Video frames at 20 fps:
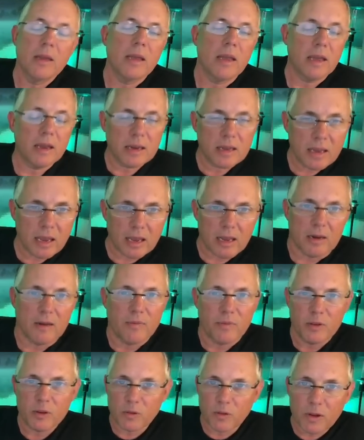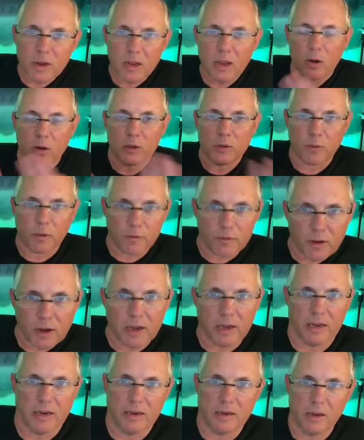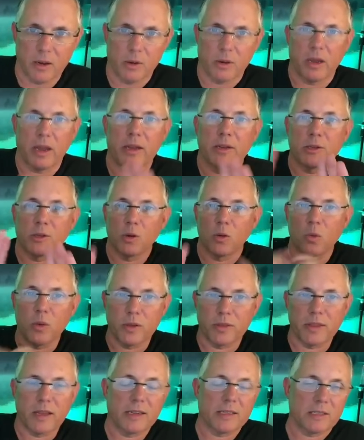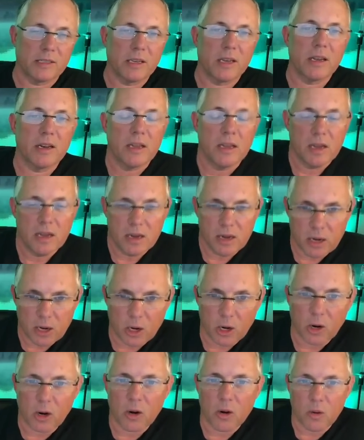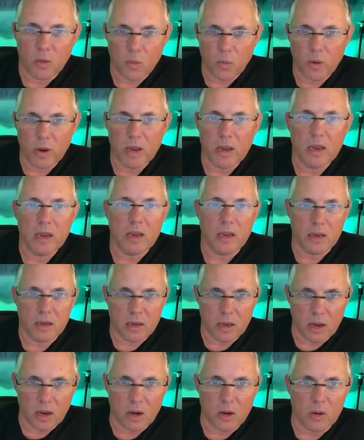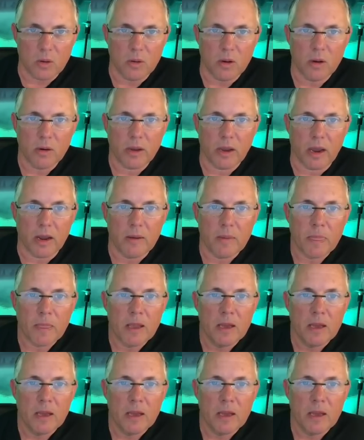And again, this video is for fun, okay? So with that said, here we go, okay?